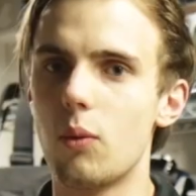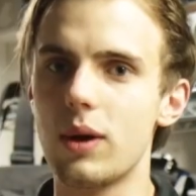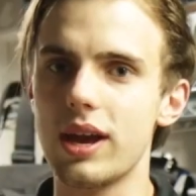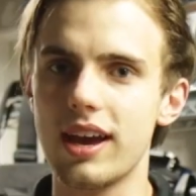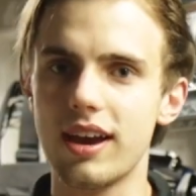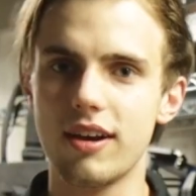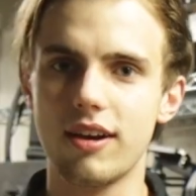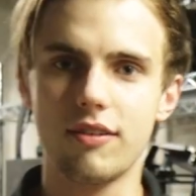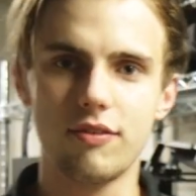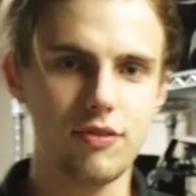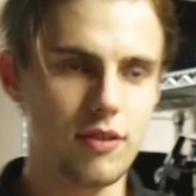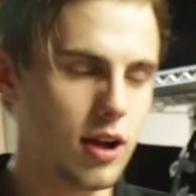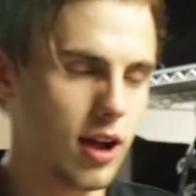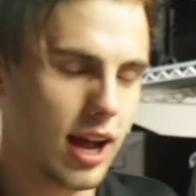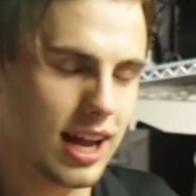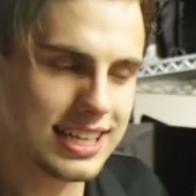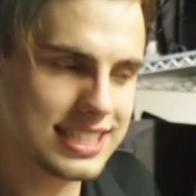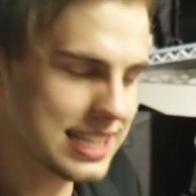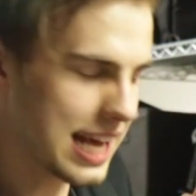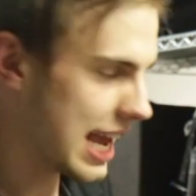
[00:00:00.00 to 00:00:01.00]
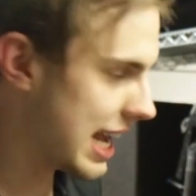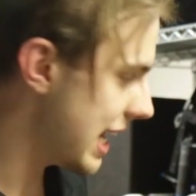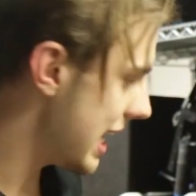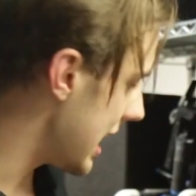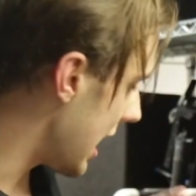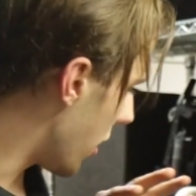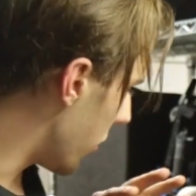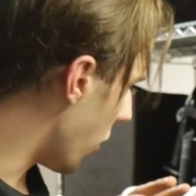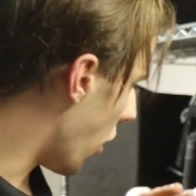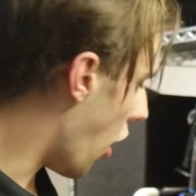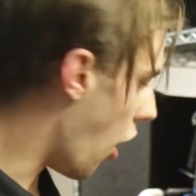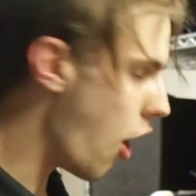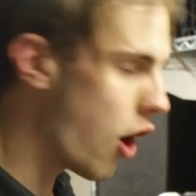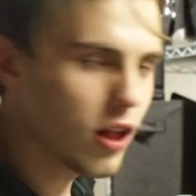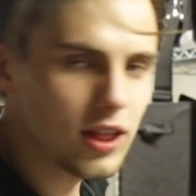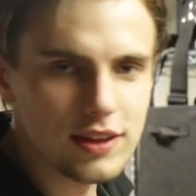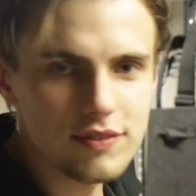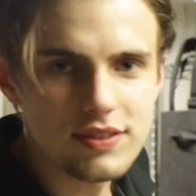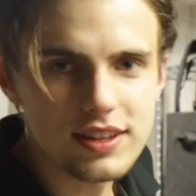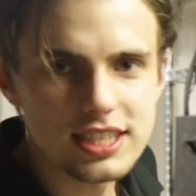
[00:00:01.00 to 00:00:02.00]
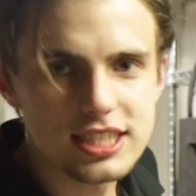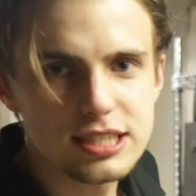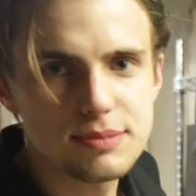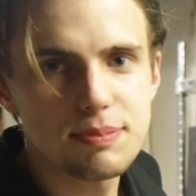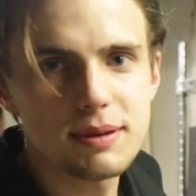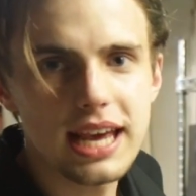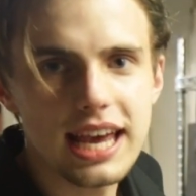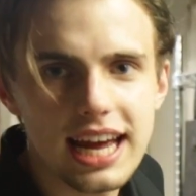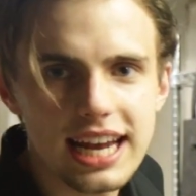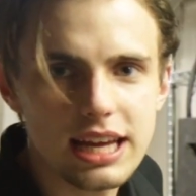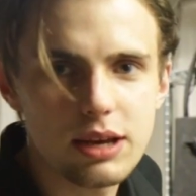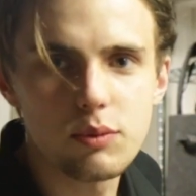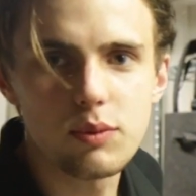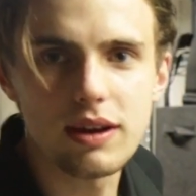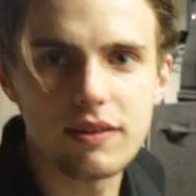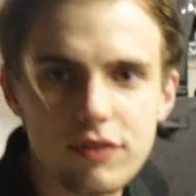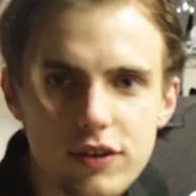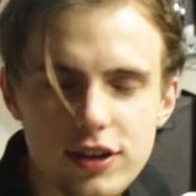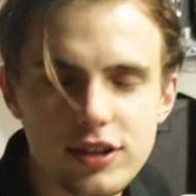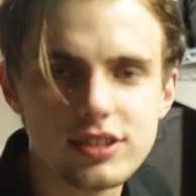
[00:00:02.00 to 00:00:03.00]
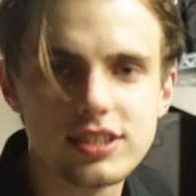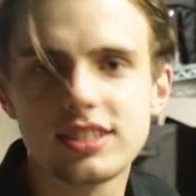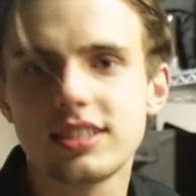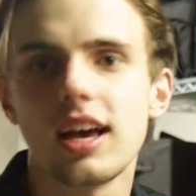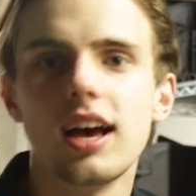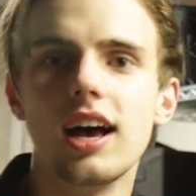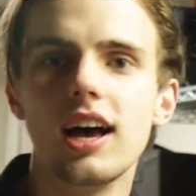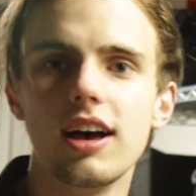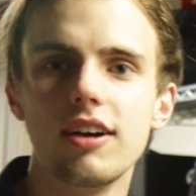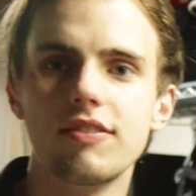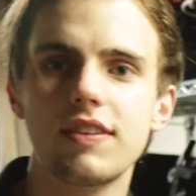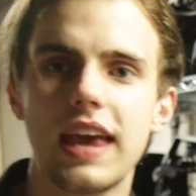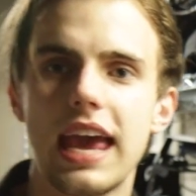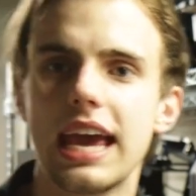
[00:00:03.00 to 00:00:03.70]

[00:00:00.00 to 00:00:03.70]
We have taken out all of the spaghetti rivers of